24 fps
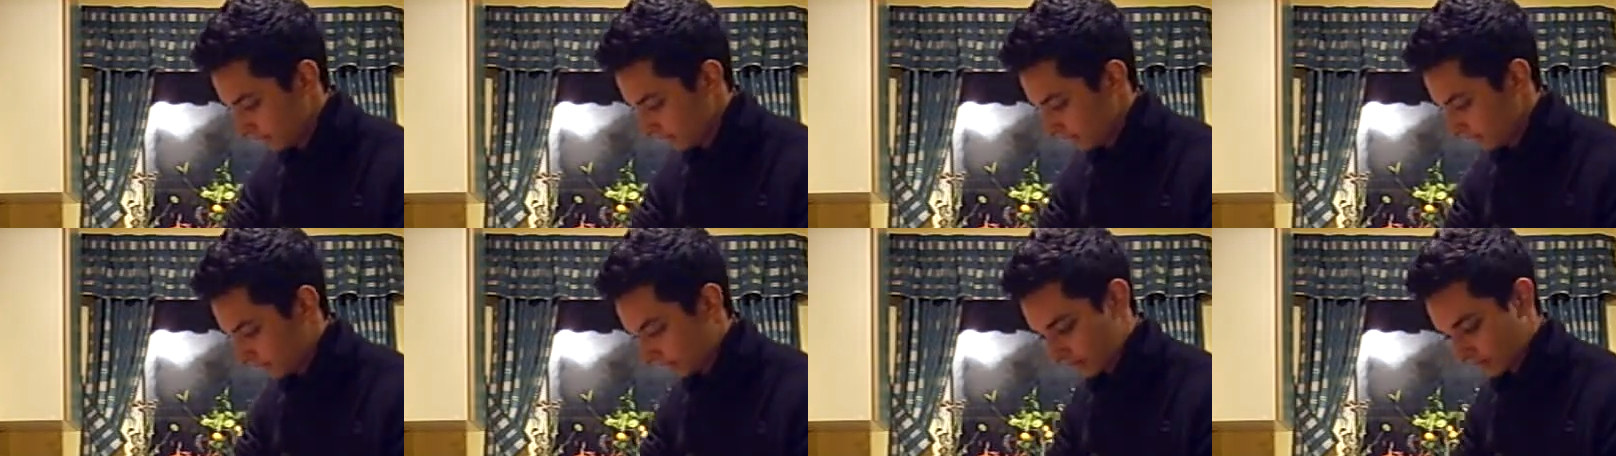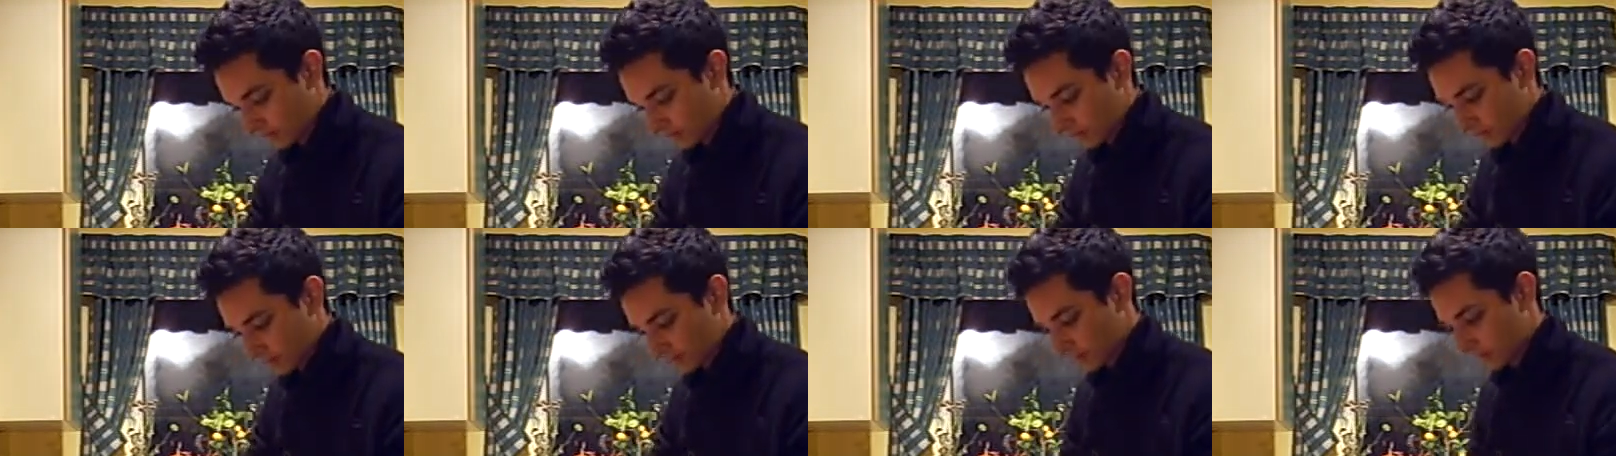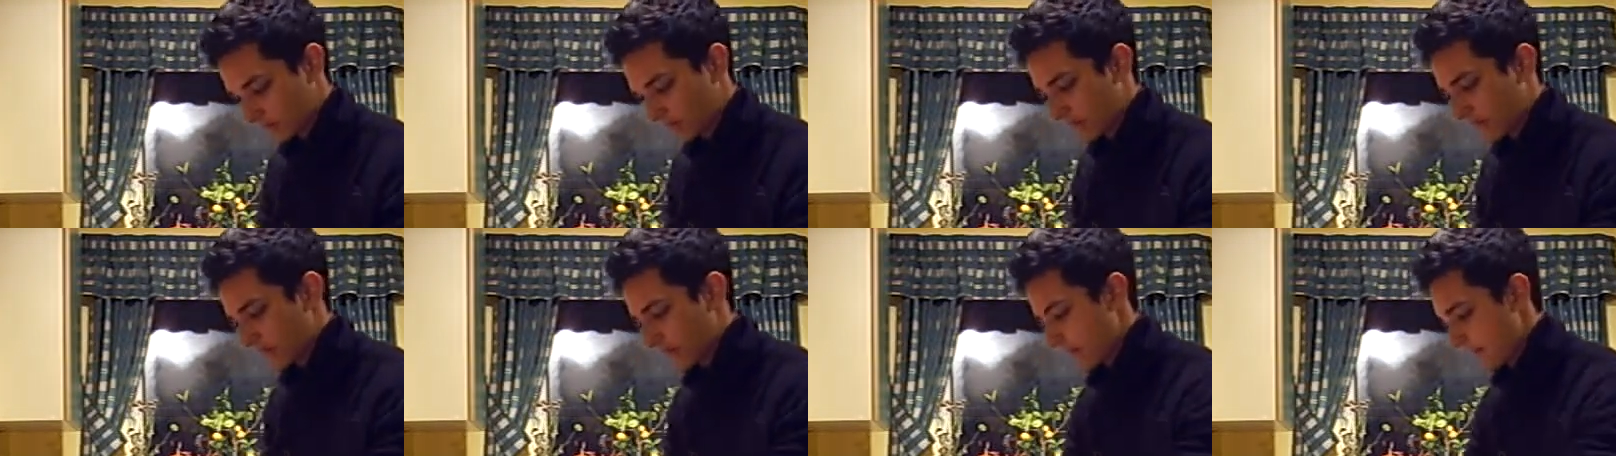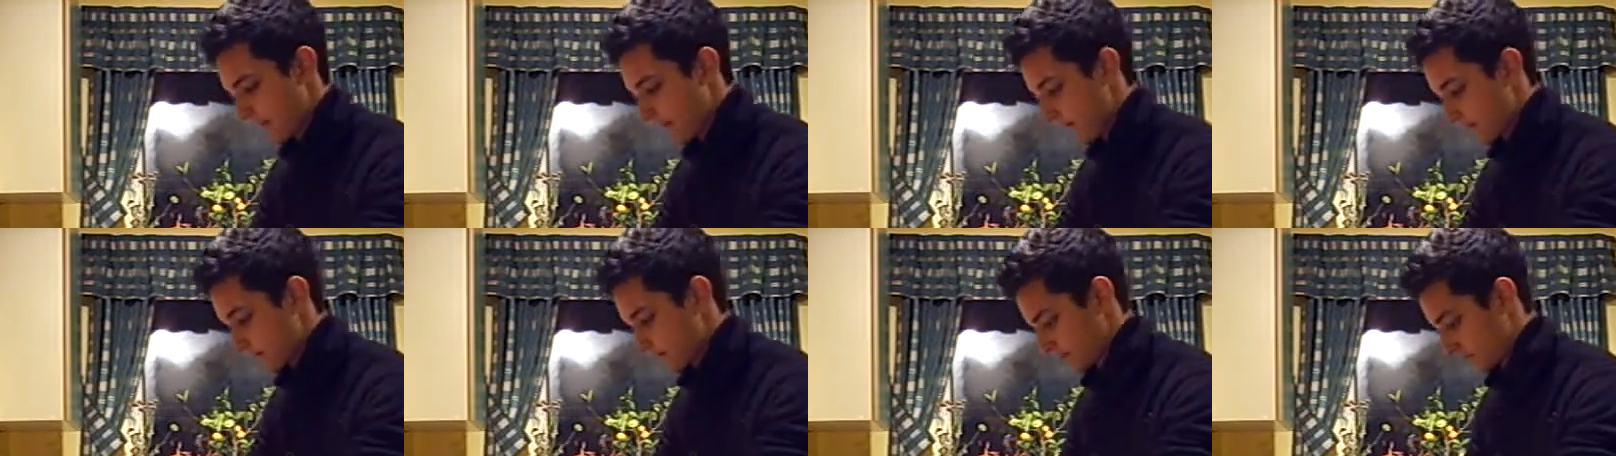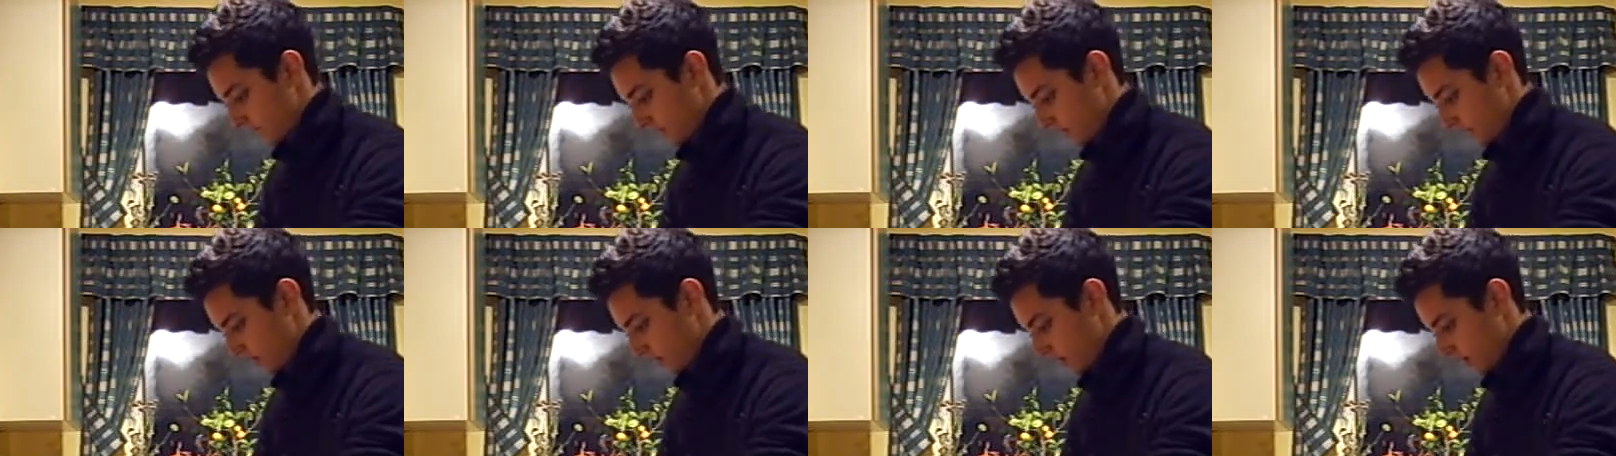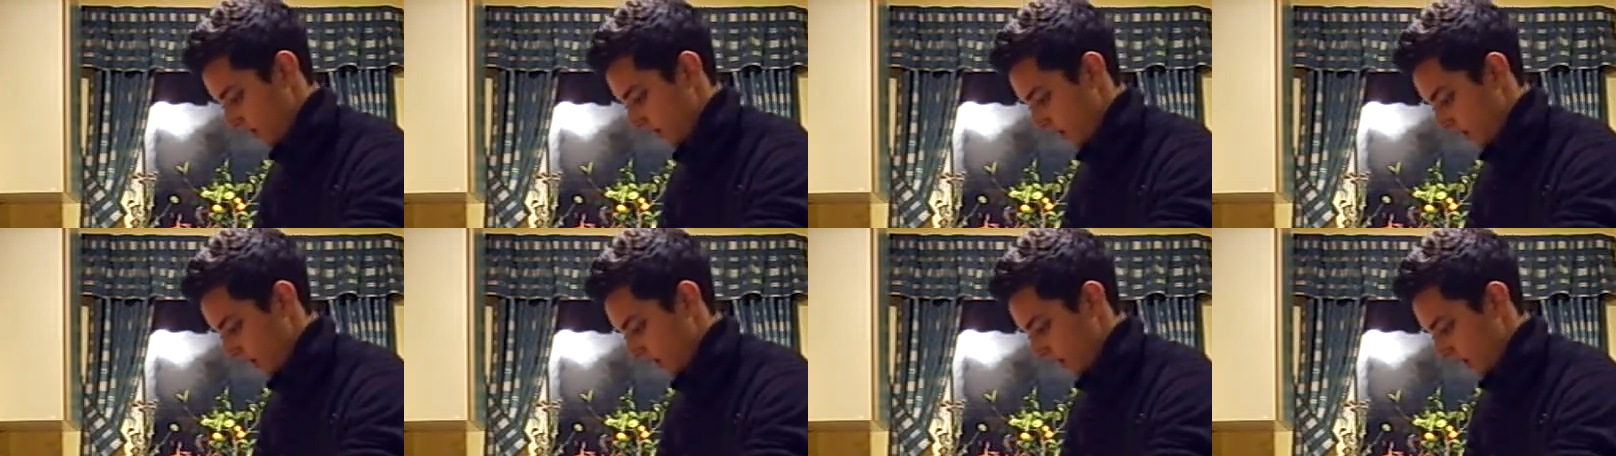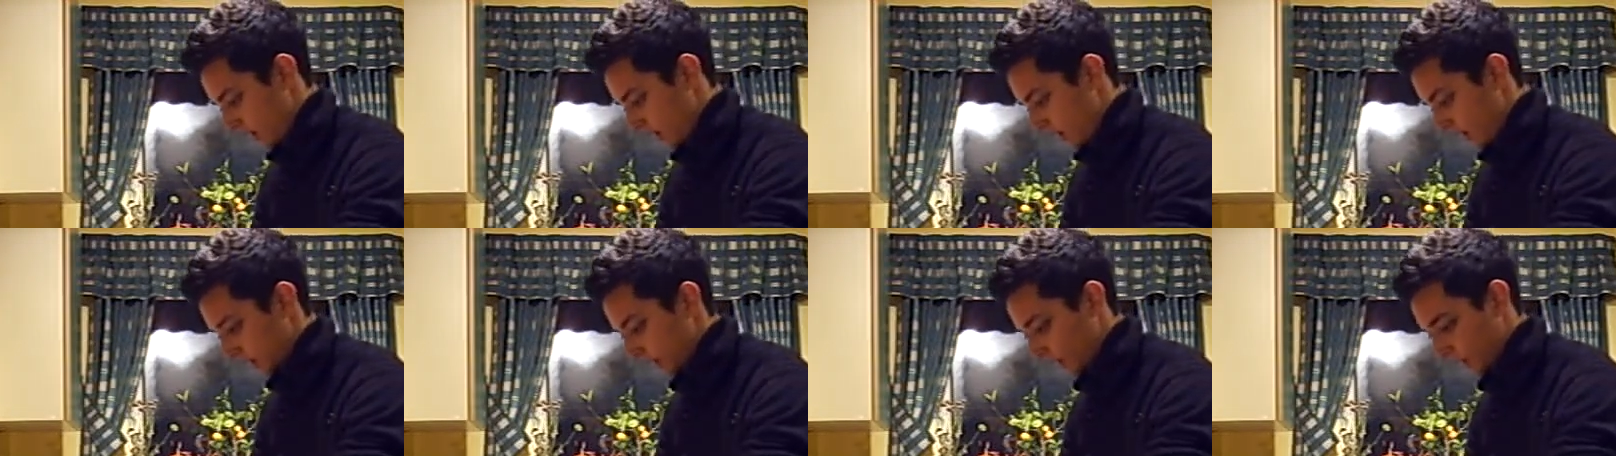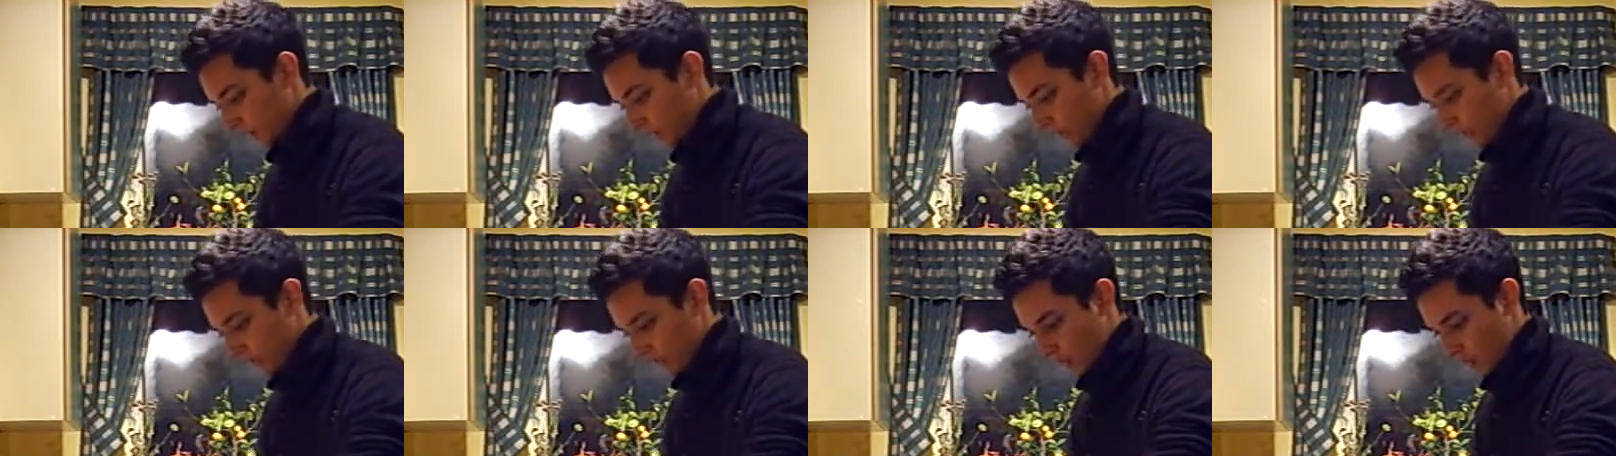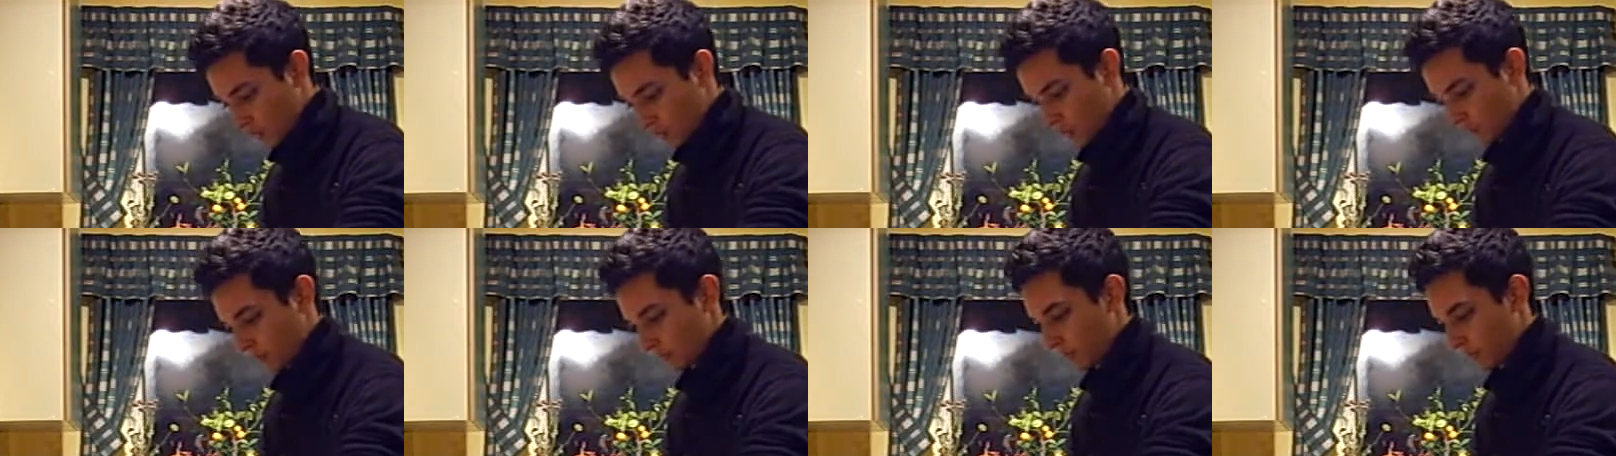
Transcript: This is just the usual